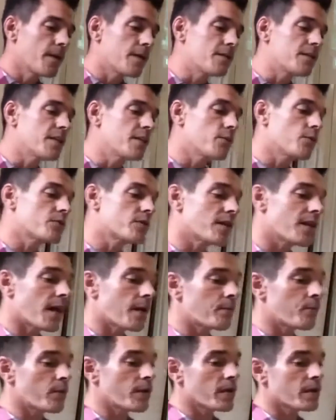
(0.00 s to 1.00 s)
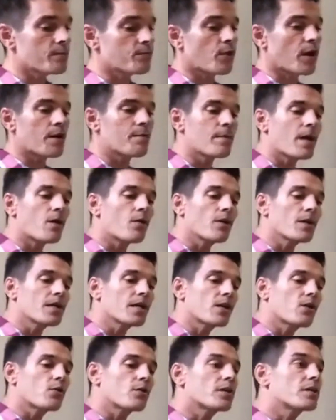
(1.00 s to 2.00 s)
Indeed, it was elaborated
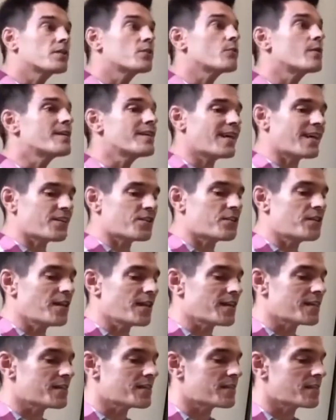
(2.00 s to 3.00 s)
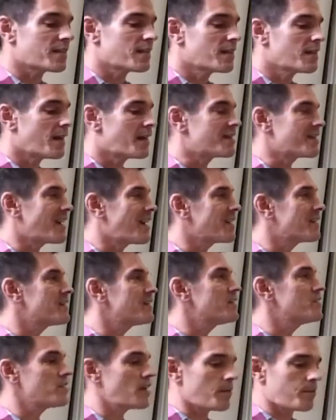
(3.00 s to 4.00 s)
primarily according to a nationalist and
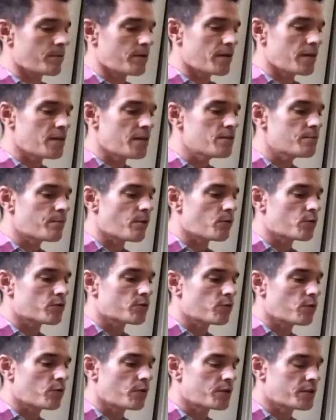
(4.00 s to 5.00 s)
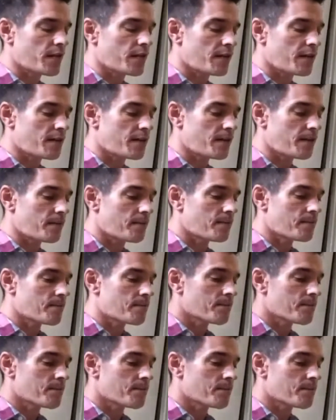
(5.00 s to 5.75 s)
anti Japanese post war agenda.